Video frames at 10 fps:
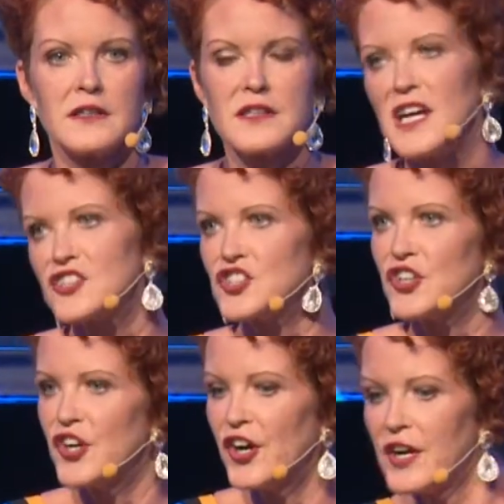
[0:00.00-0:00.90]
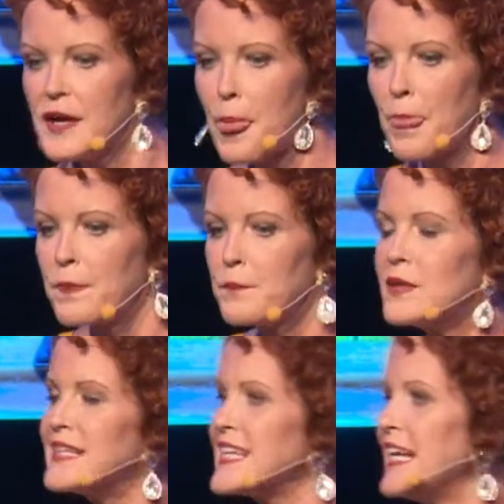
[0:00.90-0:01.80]
I'm not sure.
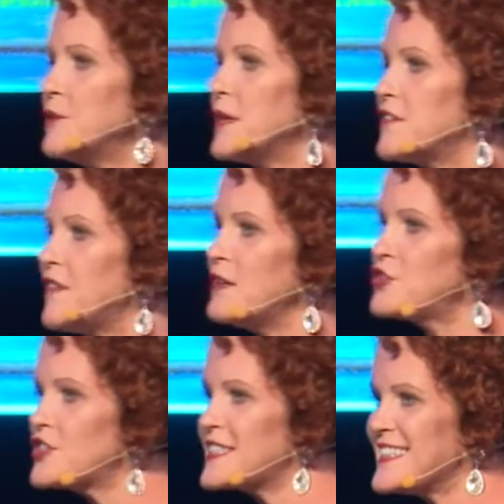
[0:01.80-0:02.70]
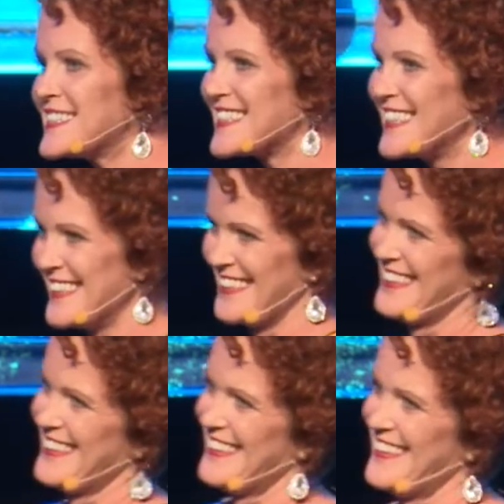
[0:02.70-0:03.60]
Will I tell you what the vouchers is?
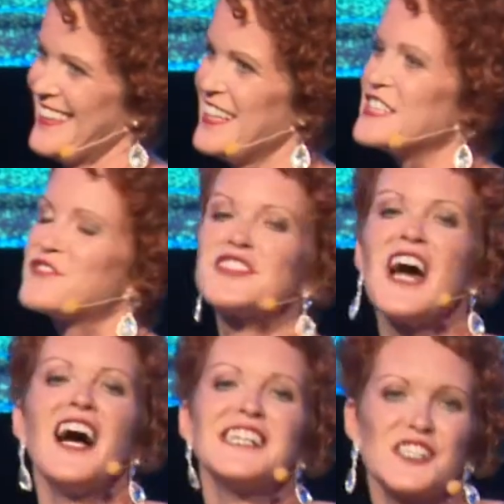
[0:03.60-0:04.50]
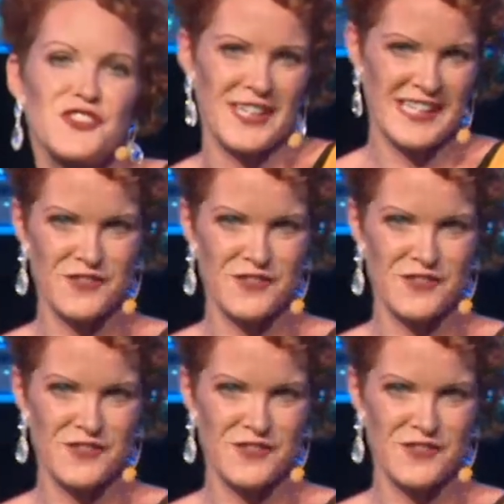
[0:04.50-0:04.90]
It's for the high street.